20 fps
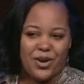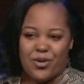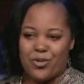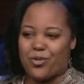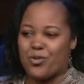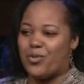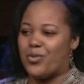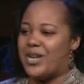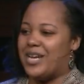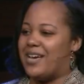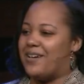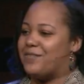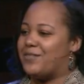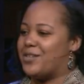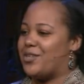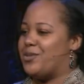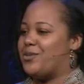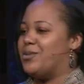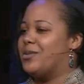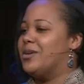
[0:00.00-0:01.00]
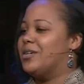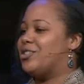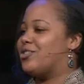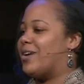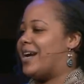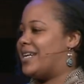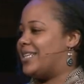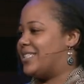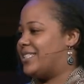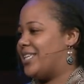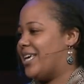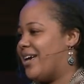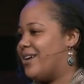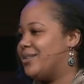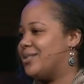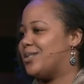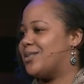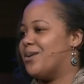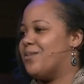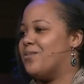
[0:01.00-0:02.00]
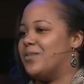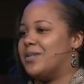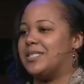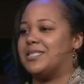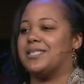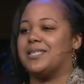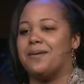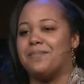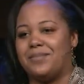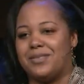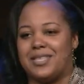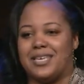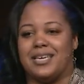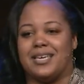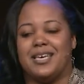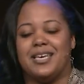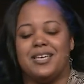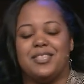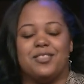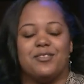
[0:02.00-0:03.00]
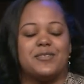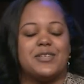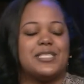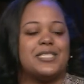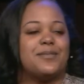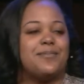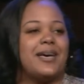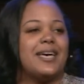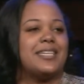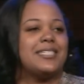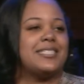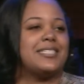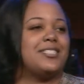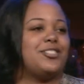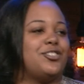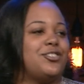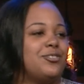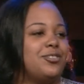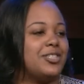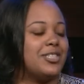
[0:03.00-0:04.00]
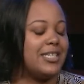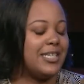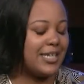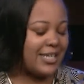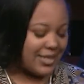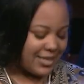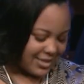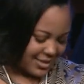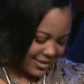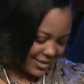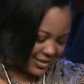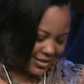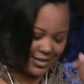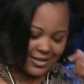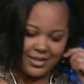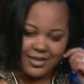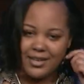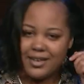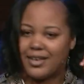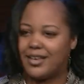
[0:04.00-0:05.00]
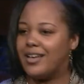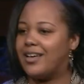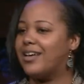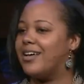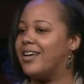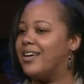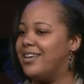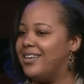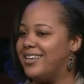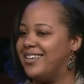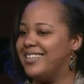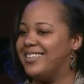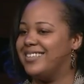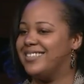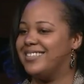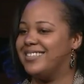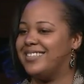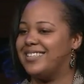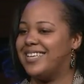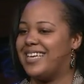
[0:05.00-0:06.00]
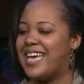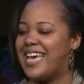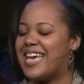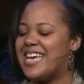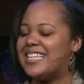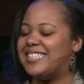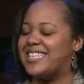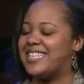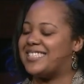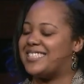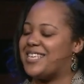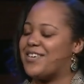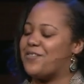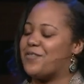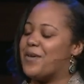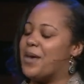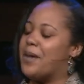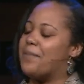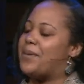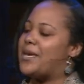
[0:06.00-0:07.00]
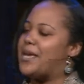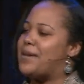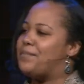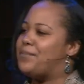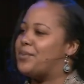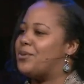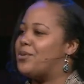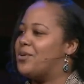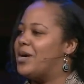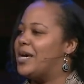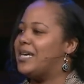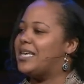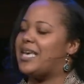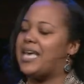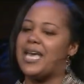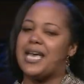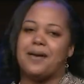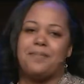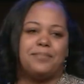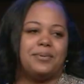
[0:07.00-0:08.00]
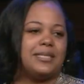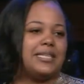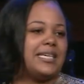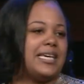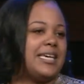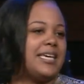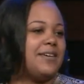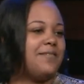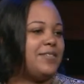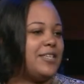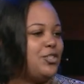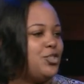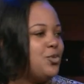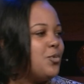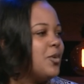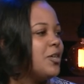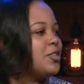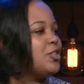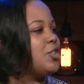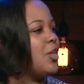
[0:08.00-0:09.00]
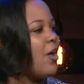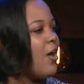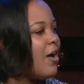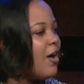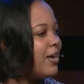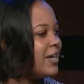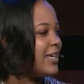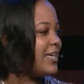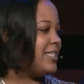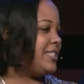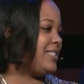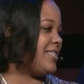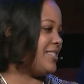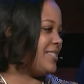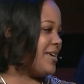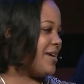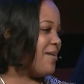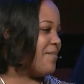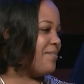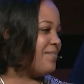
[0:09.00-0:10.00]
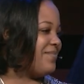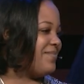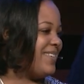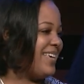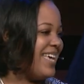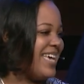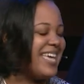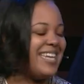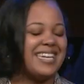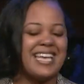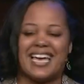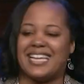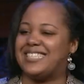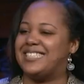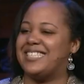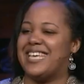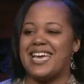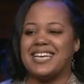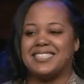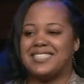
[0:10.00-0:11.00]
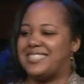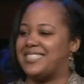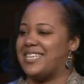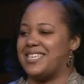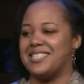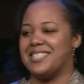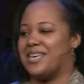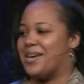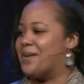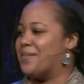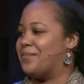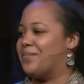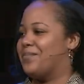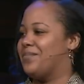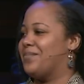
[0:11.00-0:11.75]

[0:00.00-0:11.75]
Whenever you try to tell someone something, the response is usually, huh? It's as if people can't believe that you are talking to them and not texting them.